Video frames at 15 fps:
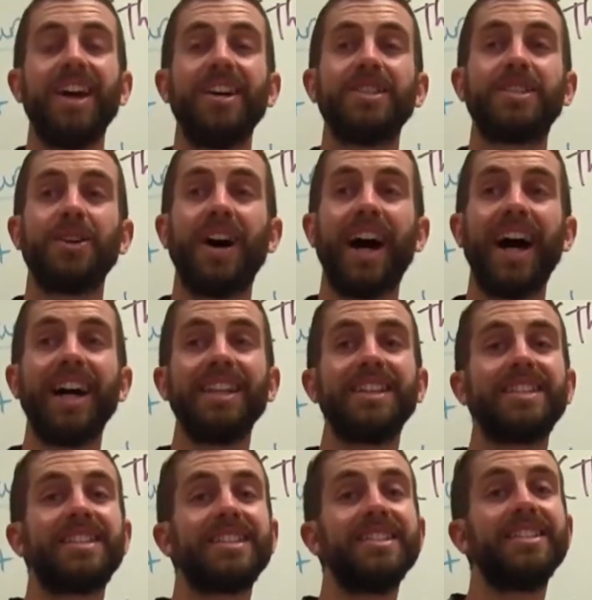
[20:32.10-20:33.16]
So I had
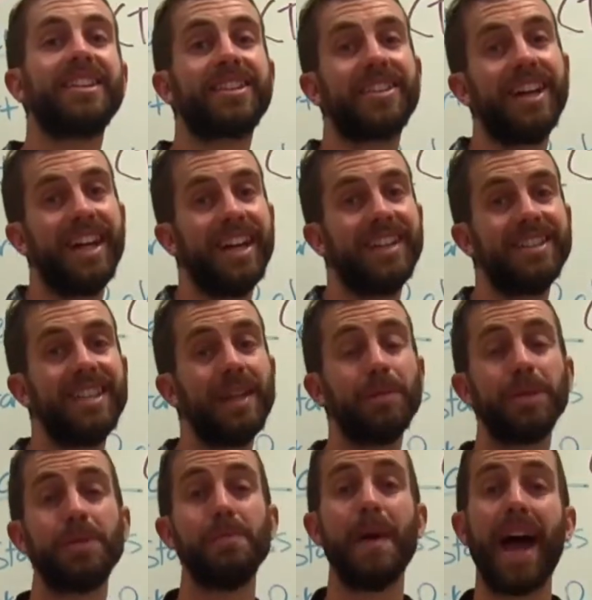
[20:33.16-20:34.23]
this knucklehead, his name
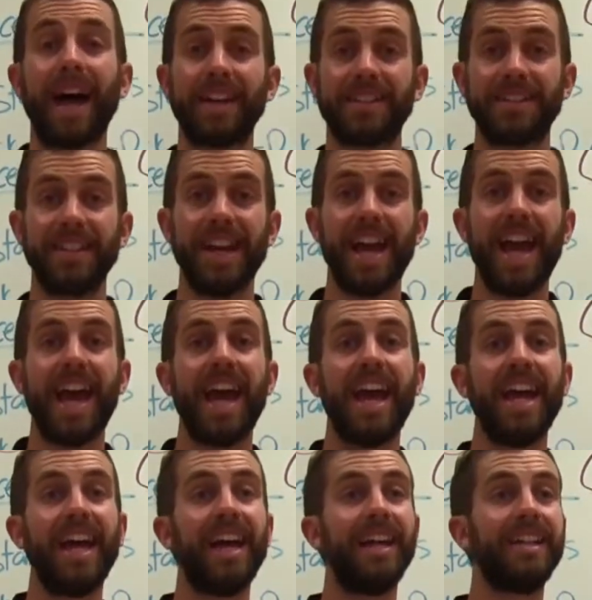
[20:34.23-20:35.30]
was Matt,
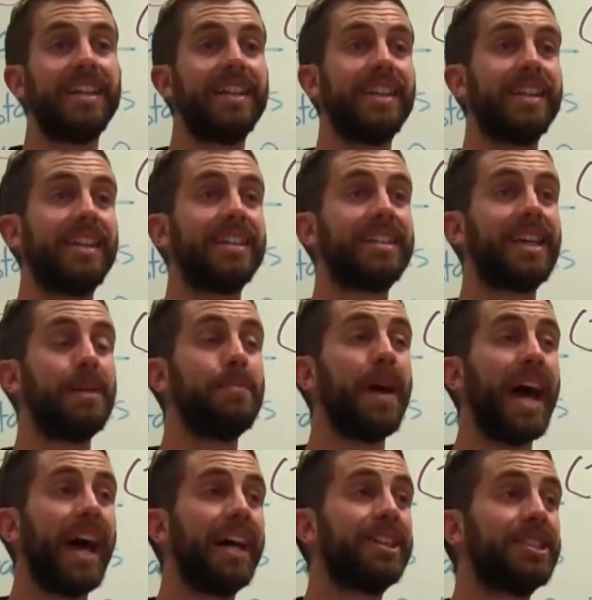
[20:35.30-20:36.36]
and this kid
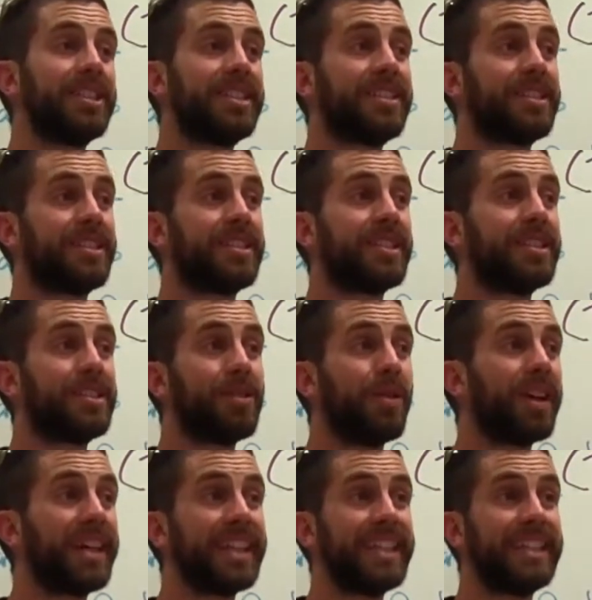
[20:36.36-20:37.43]
Matt just
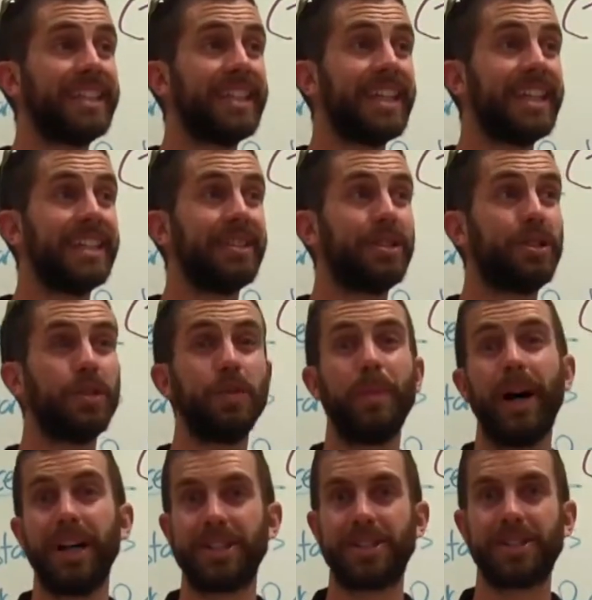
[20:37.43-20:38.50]
historically didn't do
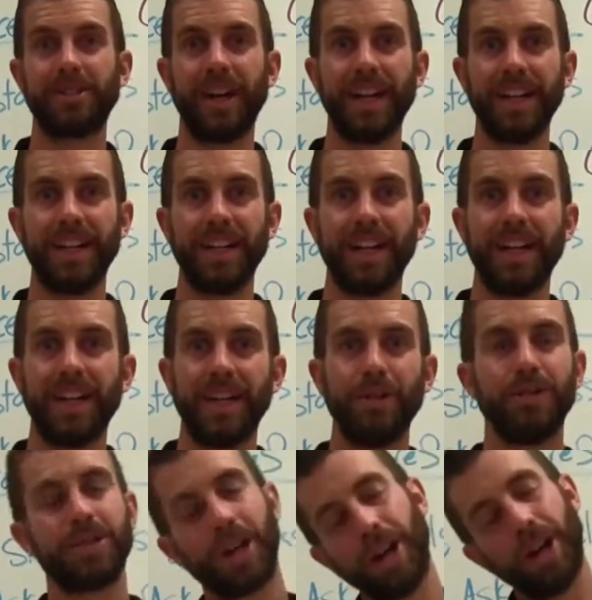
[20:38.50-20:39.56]
much, right? He
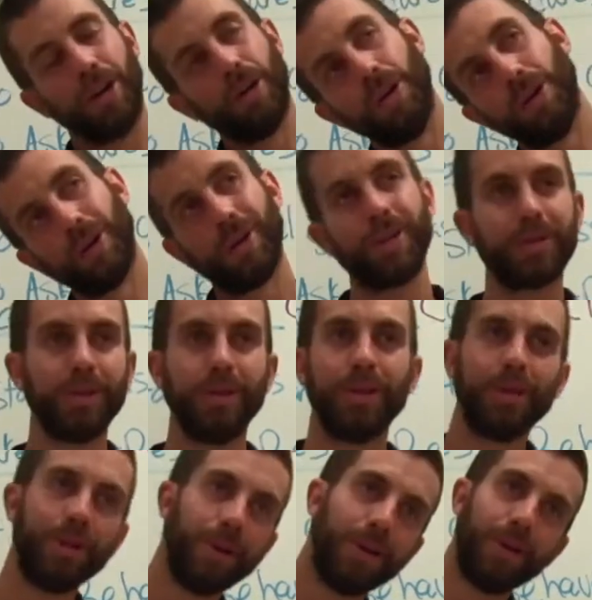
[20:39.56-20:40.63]
was just kind
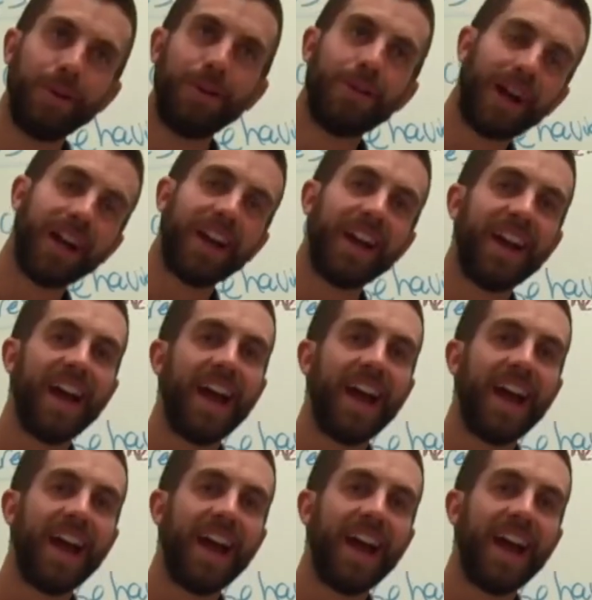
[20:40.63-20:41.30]
of, right?